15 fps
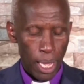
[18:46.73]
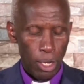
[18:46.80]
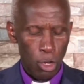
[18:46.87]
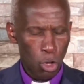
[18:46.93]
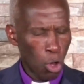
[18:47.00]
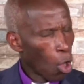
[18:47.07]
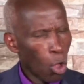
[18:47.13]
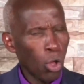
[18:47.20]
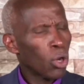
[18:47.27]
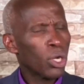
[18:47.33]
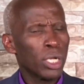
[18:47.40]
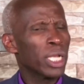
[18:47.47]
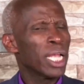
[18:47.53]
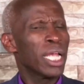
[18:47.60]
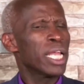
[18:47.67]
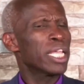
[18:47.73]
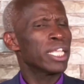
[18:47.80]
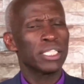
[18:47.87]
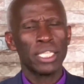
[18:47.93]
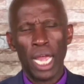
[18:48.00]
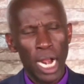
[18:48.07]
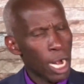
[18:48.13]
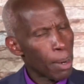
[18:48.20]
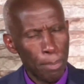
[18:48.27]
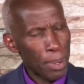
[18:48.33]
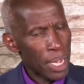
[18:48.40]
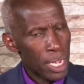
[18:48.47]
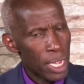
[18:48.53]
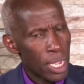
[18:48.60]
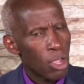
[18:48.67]
God is
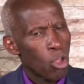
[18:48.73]
happy